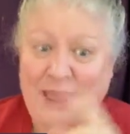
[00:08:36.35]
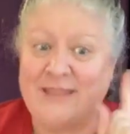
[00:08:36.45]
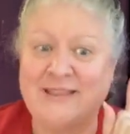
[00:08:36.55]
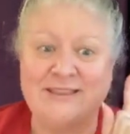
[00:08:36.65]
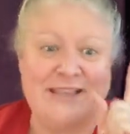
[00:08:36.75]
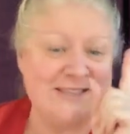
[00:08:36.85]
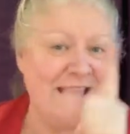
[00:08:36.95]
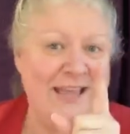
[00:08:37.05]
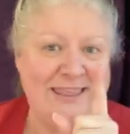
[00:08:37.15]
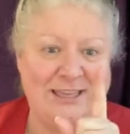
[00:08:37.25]
And that's a
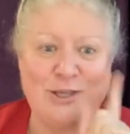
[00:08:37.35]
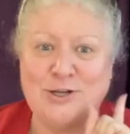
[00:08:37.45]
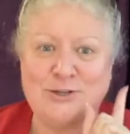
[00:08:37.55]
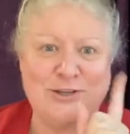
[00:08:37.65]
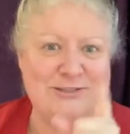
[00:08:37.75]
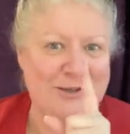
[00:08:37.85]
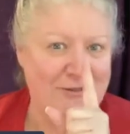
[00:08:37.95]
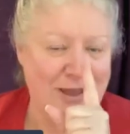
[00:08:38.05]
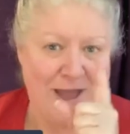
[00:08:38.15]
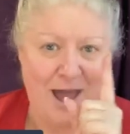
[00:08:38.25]
hard thing. You'll look yourself
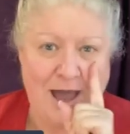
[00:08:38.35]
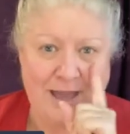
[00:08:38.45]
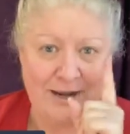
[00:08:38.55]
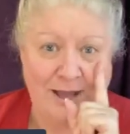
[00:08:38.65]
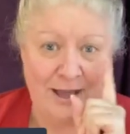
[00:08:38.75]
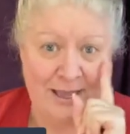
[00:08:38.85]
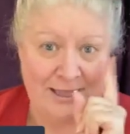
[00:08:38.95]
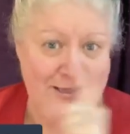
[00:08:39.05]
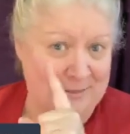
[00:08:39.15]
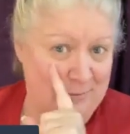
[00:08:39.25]
eye to
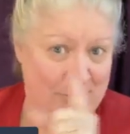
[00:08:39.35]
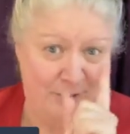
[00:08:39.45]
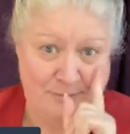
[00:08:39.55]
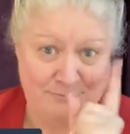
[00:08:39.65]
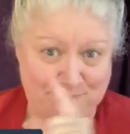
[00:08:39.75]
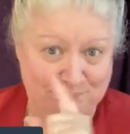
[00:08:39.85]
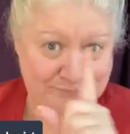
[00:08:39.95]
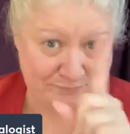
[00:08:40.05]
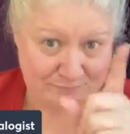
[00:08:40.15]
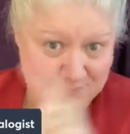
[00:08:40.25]
eye in the mirror.
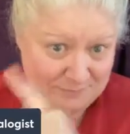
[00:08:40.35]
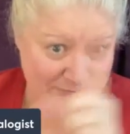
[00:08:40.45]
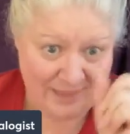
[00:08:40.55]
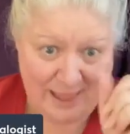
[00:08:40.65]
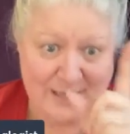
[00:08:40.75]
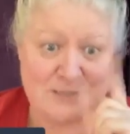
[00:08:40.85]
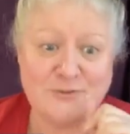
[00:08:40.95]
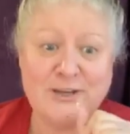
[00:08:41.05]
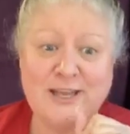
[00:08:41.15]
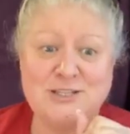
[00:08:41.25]
It is
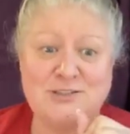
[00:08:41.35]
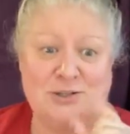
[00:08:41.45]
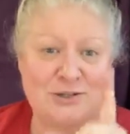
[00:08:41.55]
very hard to do.